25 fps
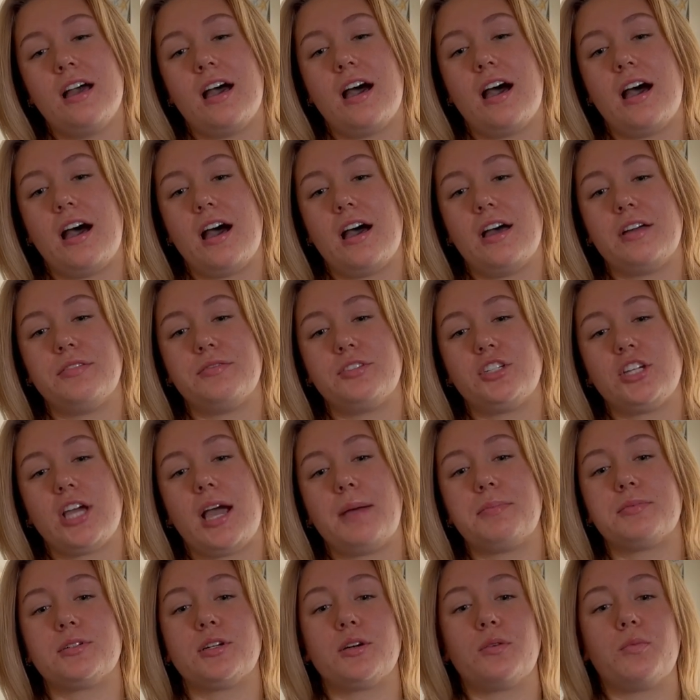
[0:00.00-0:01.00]

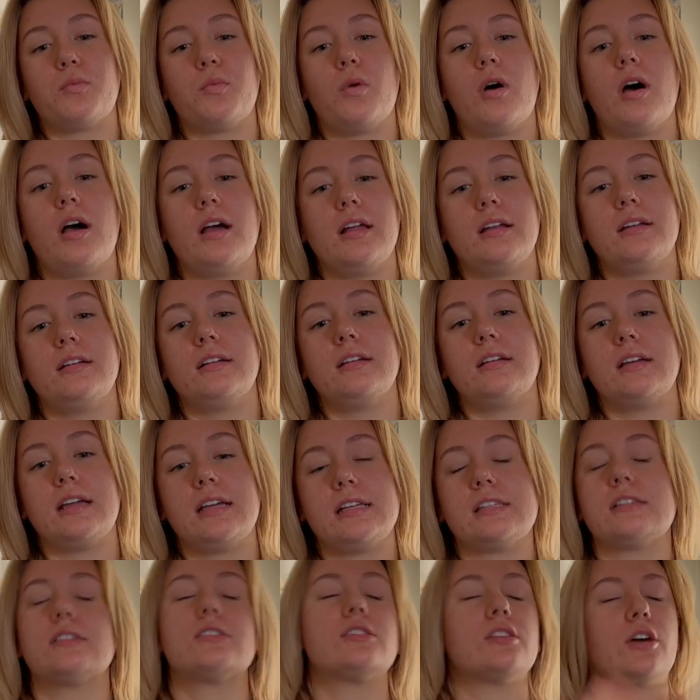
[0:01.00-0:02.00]
Chapter 1
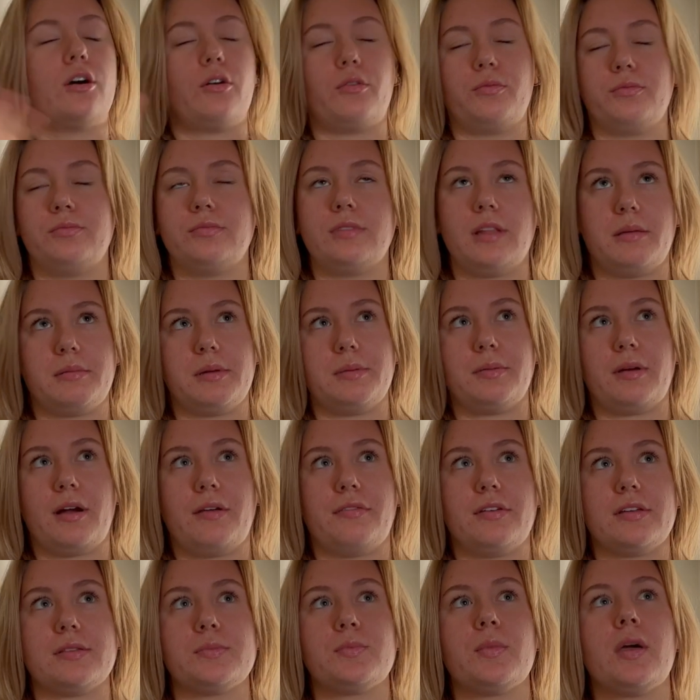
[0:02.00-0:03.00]
is, so let me
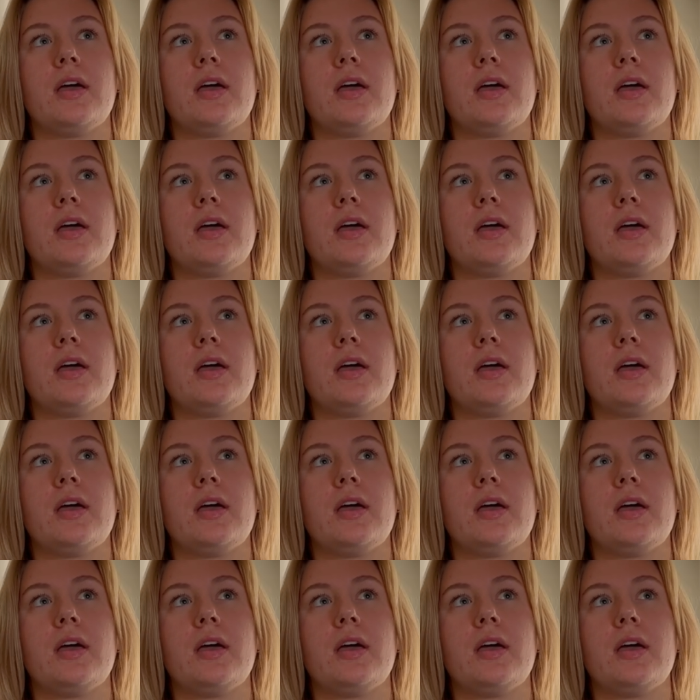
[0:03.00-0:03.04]
preface,